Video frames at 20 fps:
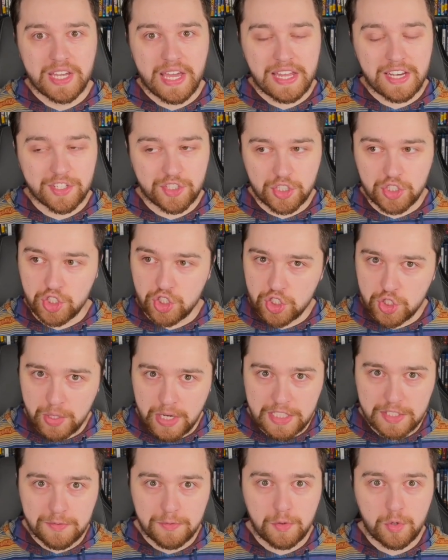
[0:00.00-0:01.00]
And it's a
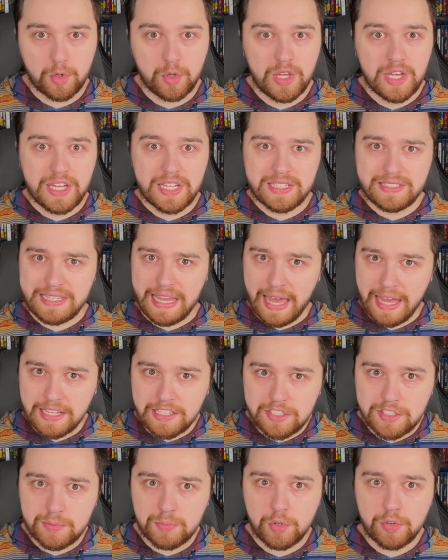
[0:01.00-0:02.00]
stressful,
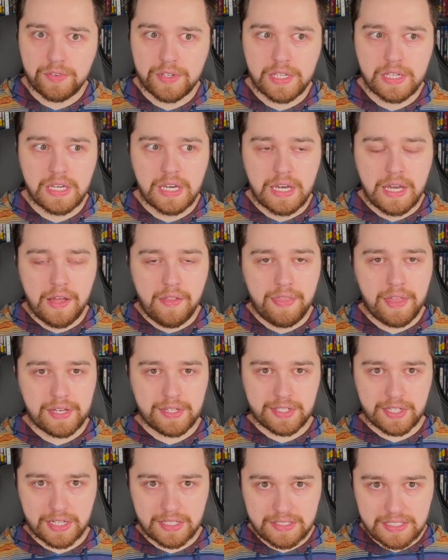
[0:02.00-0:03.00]
tense movie
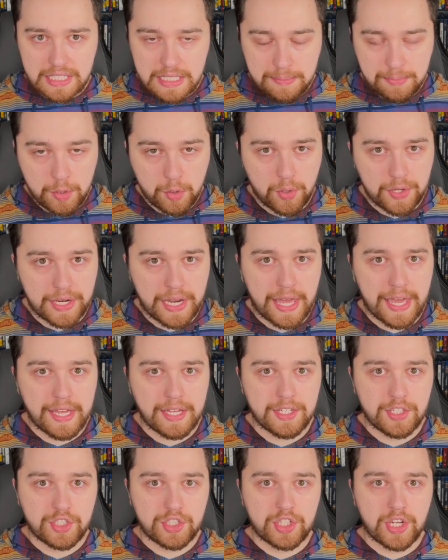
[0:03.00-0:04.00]
that does keep you on
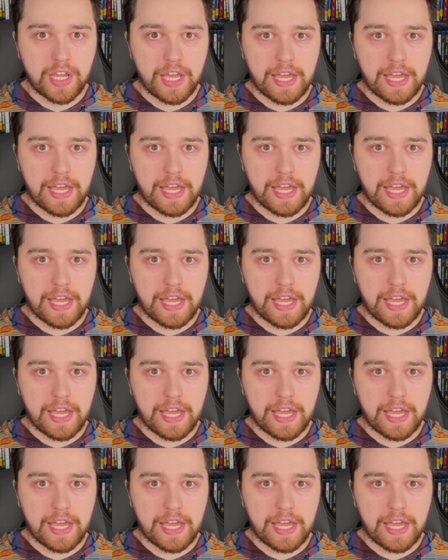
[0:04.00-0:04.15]
edge.